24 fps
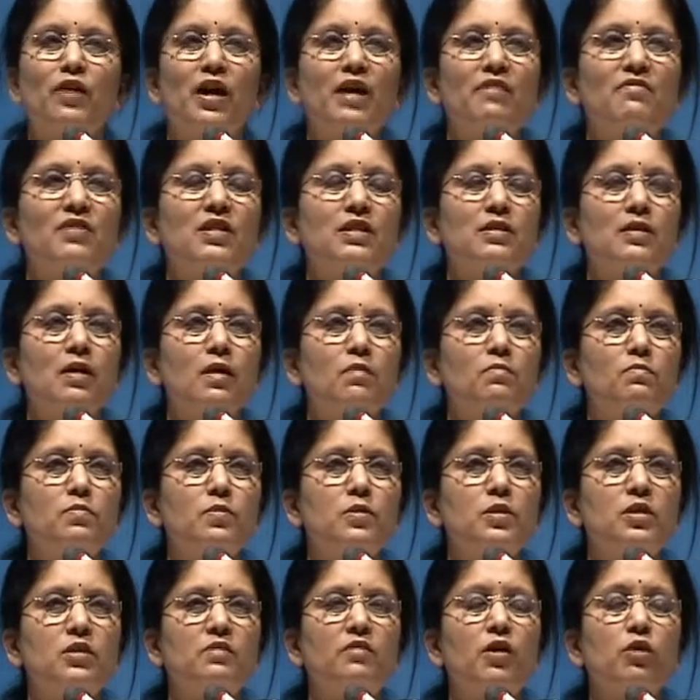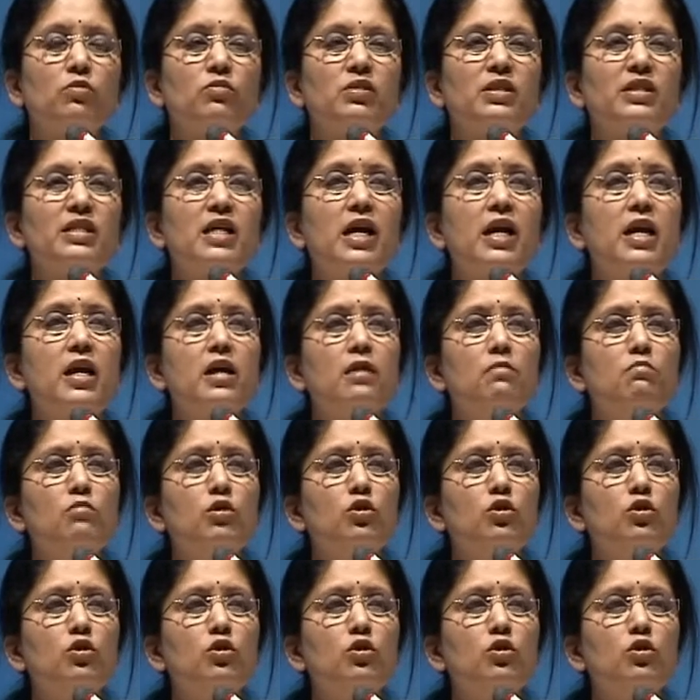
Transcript: have examples of outstanding